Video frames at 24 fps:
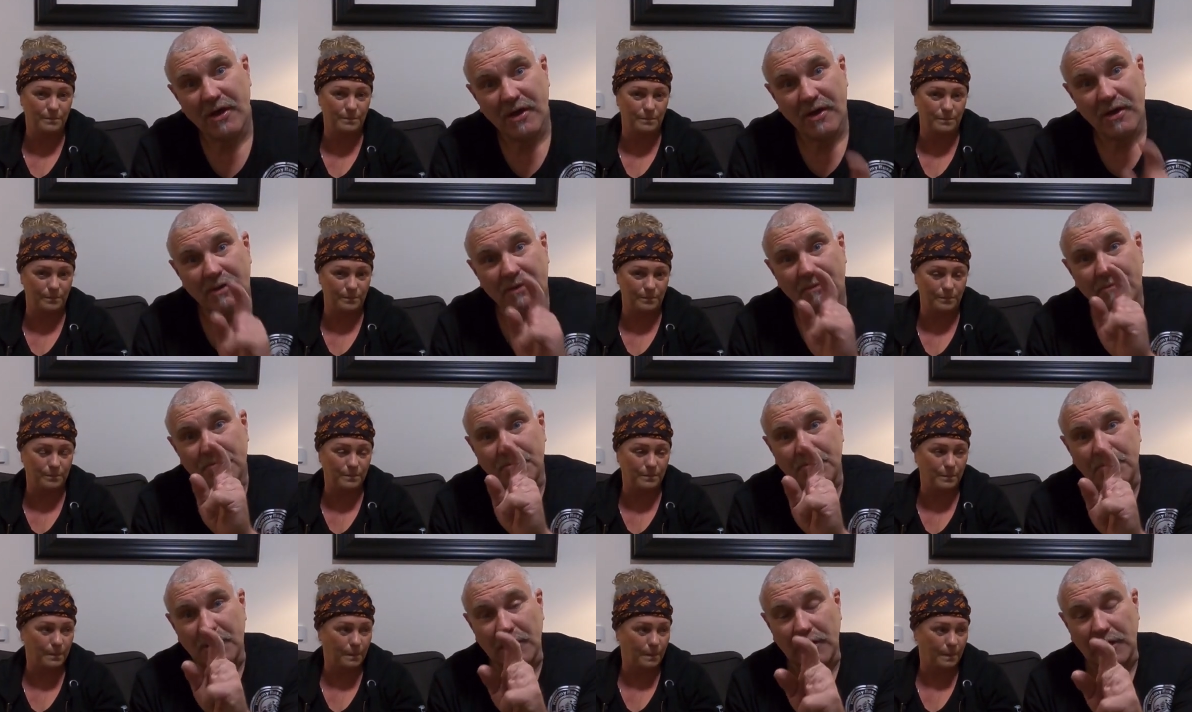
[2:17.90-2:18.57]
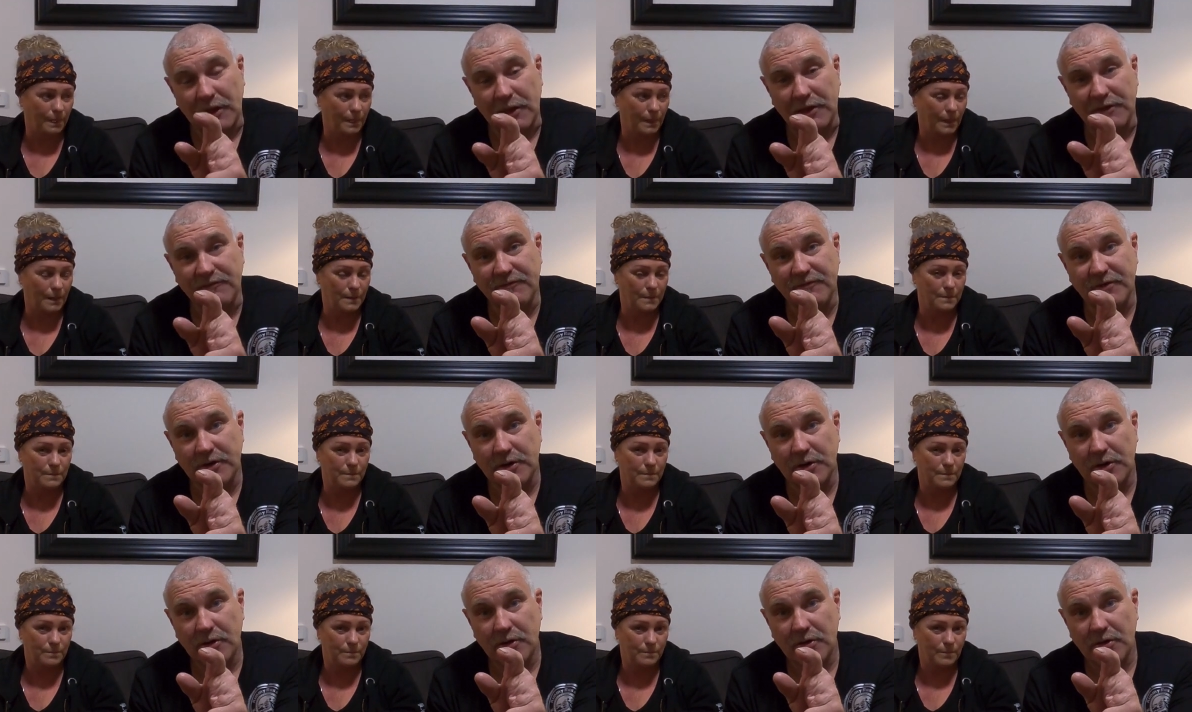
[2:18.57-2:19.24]
Speaker 1: Mm.
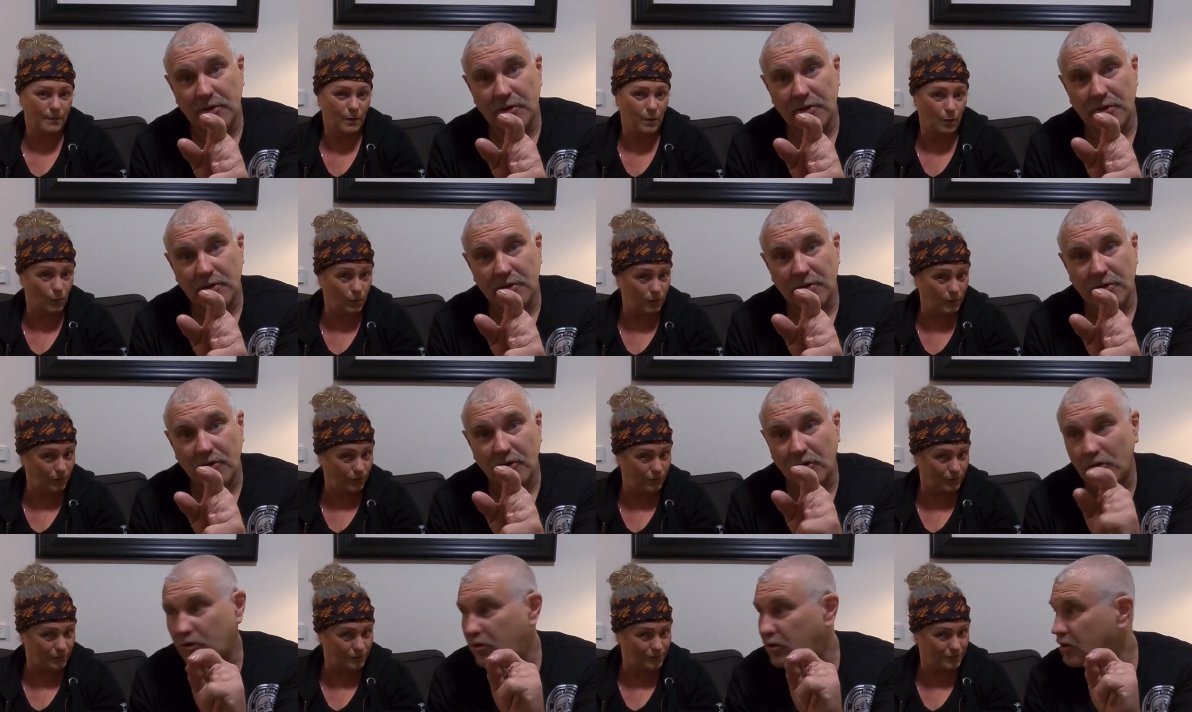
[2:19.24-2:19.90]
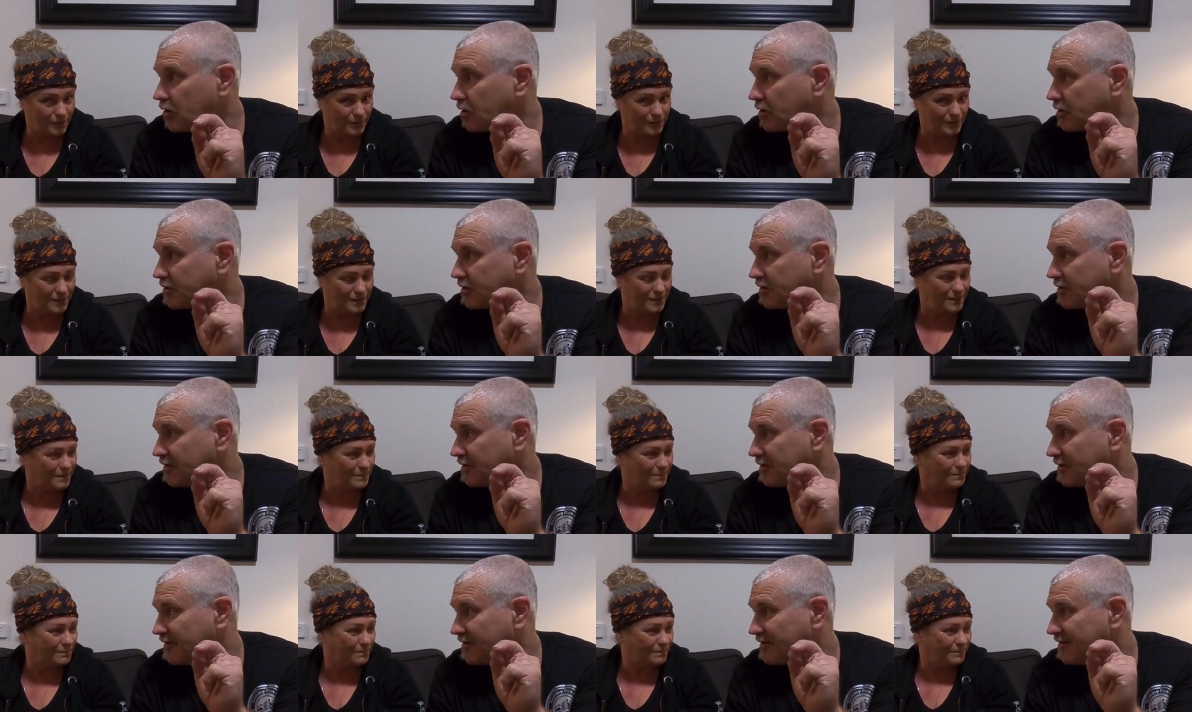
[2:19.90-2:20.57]
Believe it or not. Or
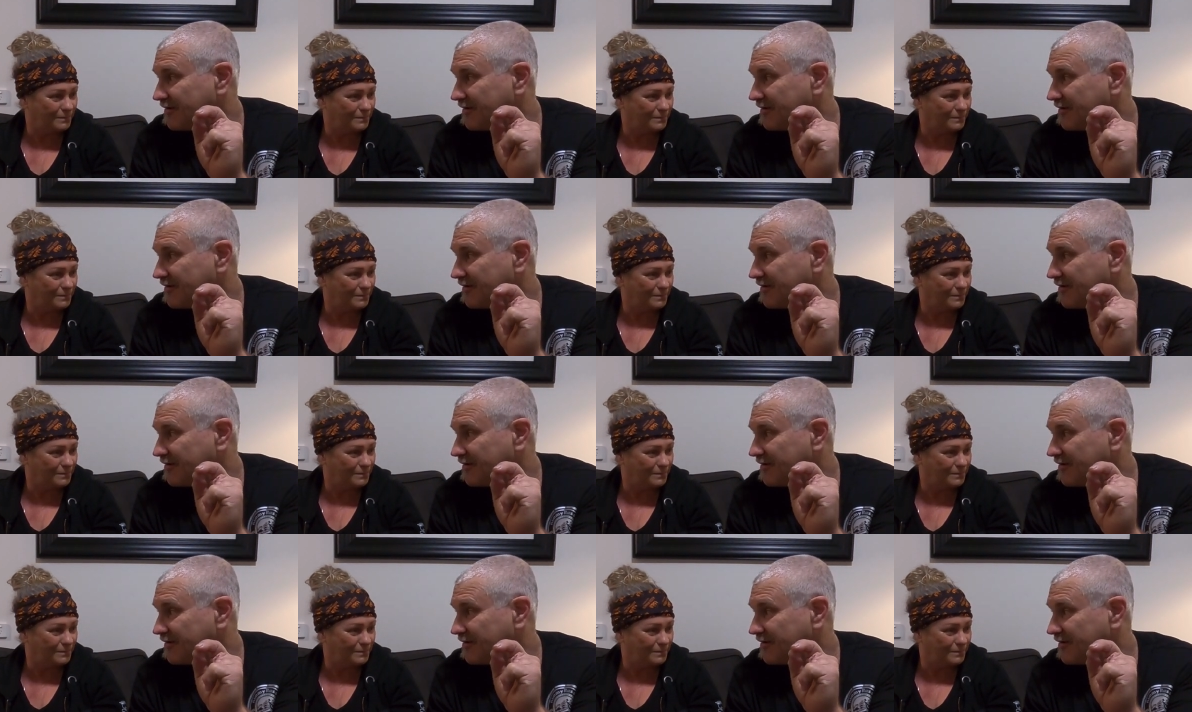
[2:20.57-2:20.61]
not.